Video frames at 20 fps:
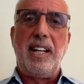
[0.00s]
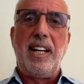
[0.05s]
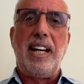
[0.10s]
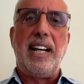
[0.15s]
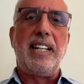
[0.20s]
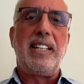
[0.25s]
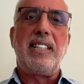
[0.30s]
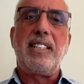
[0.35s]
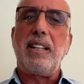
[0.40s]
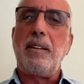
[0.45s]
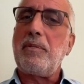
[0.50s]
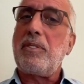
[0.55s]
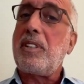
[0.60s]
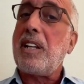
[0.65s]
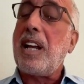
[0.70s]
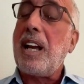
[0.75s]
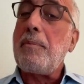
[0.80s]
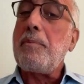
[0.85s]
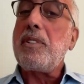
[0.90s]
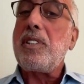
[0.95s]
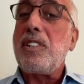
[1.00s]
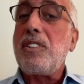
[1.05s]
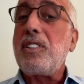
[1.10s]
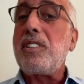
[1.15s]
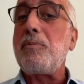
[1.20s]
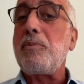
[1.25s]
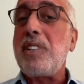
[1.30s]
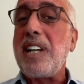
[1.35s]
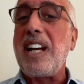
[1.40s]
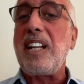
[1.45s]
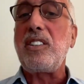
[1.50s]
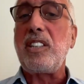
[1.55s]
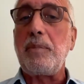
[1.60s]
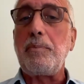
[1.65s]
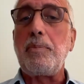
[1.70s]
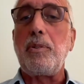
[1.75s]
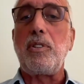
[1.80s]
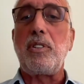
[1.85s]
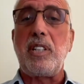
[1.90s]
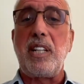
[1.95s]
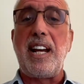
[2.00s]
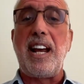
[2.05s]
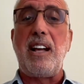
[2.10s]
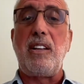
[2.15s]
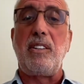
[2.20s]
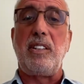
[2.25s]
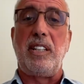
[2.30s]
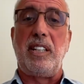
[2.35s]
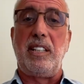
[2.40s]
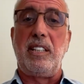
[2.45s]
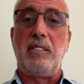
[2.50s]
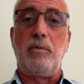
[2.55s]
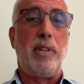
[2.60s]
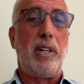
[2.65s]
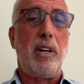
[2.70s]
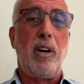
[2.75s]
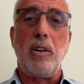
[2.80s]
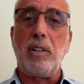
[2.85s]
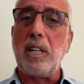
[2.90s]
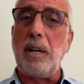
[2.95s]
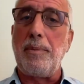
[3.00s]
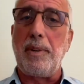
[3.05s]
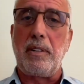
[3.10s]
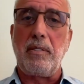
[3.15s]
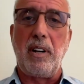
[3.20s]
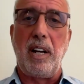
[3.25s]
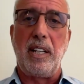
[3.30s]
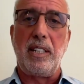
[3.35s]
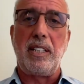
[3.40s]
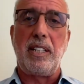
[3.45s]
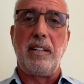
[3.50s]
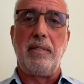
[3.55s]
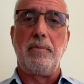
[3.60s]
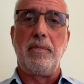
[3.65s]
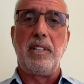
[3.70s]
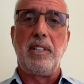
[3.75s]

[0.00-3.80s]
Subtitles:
And sometimes there's some challenging personalities. We all come across them.